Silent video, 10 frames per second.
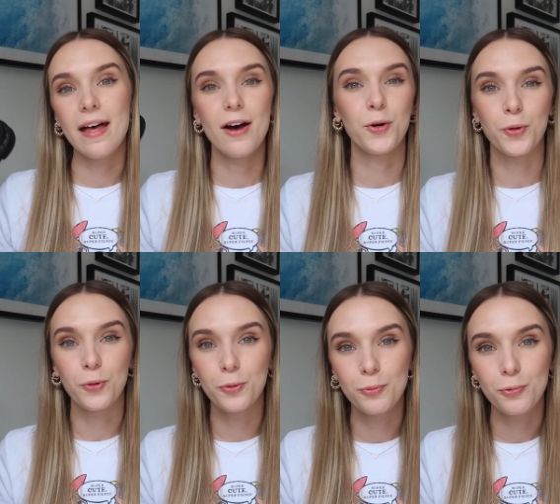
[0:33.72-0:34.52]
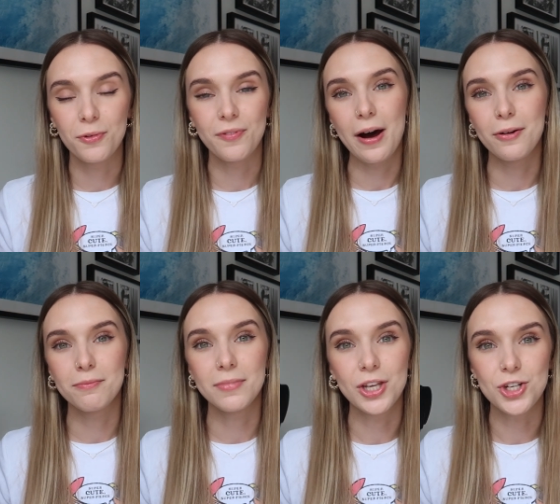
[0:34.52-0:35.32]
haul
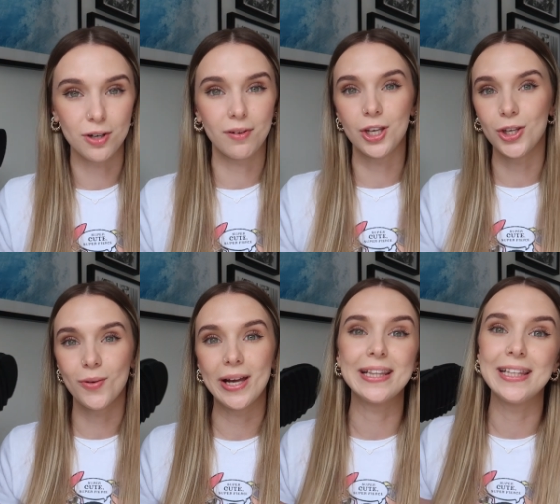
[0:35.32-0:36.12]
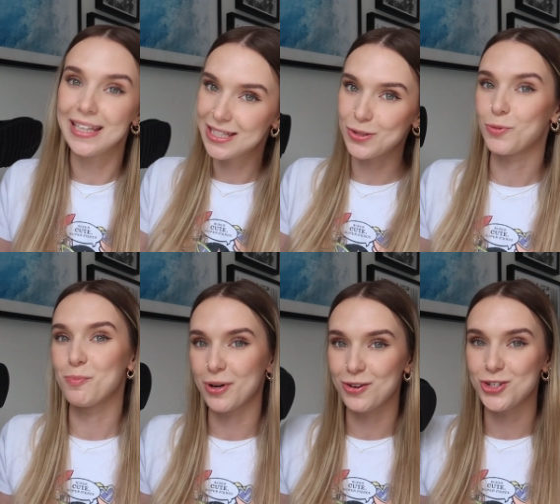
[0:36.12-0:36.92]
without me showing you at least
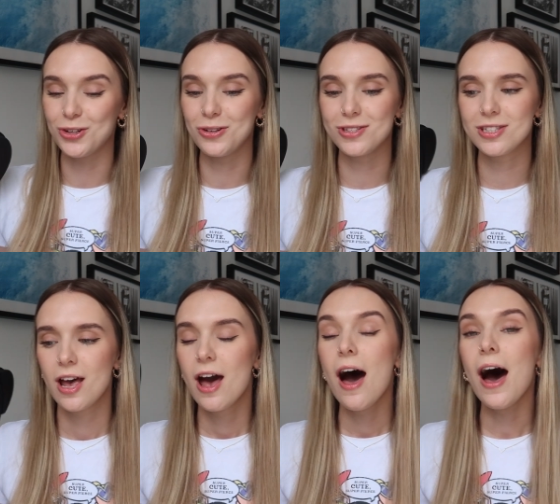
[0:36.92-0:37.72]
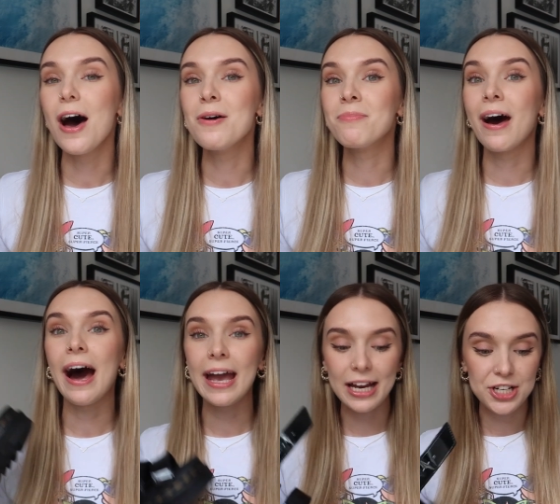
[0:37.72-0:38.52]
one pair of shoes. But
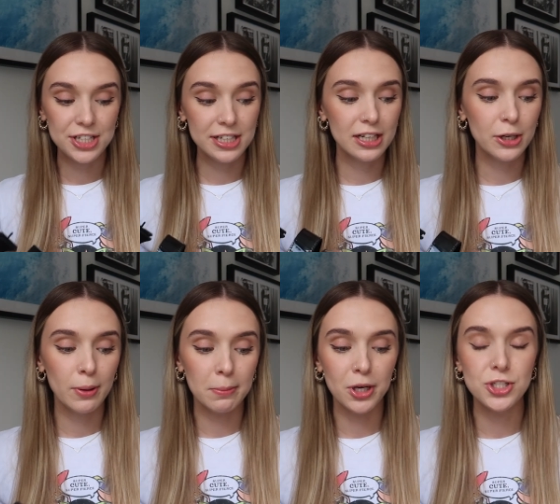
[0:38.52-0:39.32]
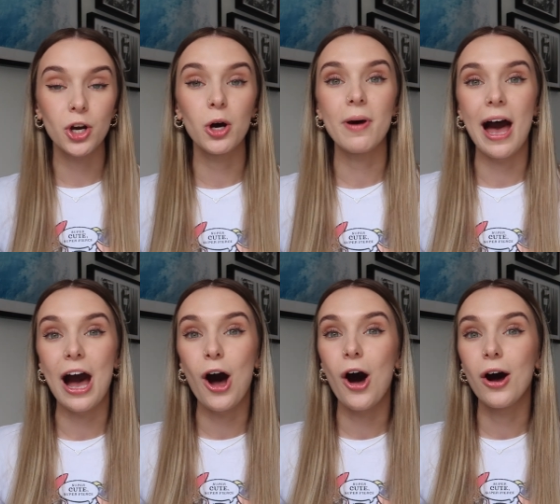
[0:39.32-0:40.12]
I actually quit my job
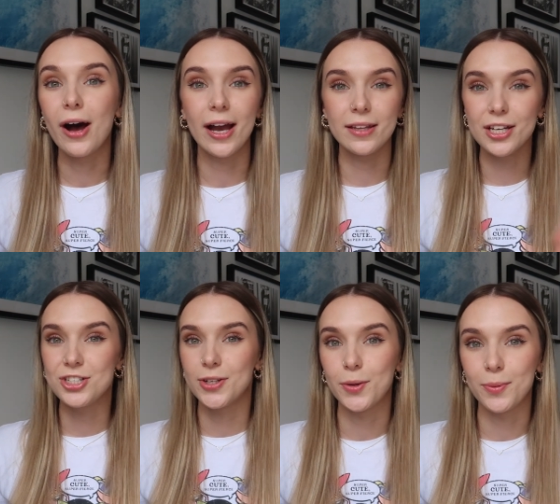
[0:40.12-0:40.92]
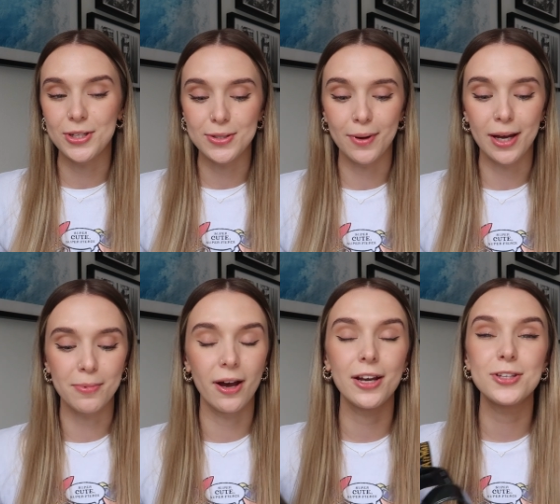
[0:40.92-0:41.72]
at, I can actually tell you where I used to work,
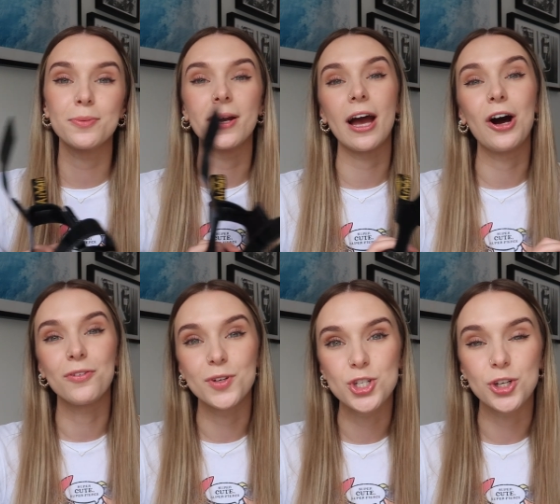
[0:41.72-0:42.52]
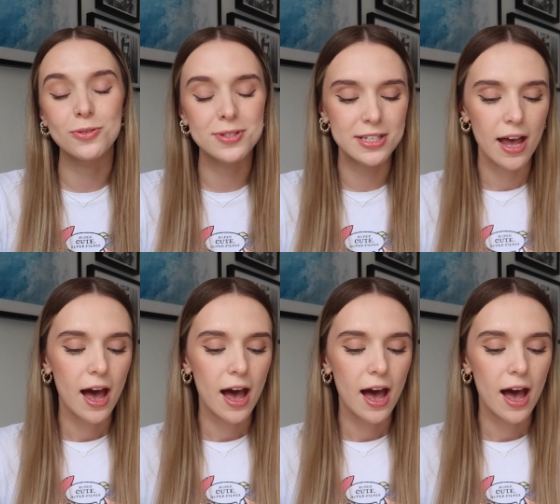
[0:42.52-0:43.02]
but I used to work at Office Shoes